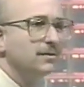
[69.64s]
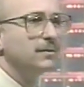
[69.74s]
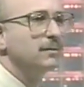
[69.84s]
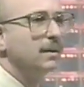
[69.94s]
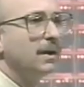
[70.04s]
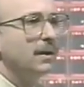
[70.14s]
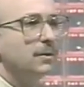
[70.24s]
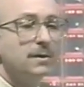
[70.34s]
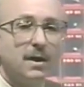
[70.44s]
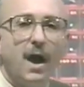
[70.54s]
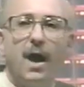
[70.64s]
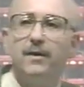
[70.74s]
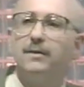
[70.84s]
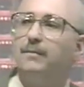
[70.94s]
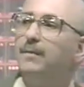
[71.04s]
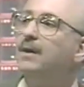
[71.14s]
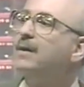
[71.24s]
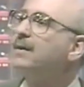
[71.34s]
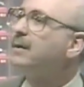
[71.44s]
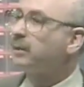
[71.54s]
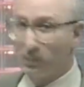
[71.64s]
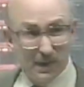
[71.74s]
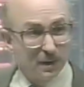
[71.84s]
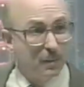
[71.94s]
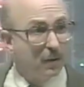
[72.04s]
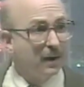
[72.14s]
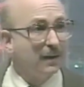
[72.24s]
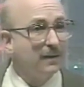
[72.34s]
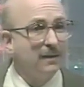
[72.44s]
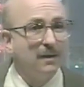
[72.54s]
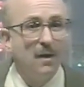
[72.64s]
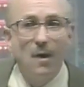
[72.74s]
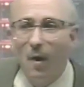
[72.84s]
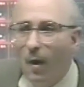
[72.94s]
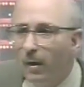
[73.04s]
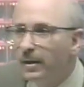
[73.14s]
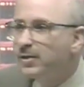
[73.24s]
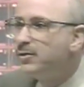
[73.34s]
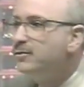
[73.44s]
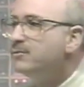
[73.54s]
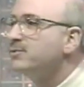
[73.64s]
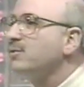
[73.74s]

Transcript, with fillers: to uh, use a condom, to quit smoking? All issues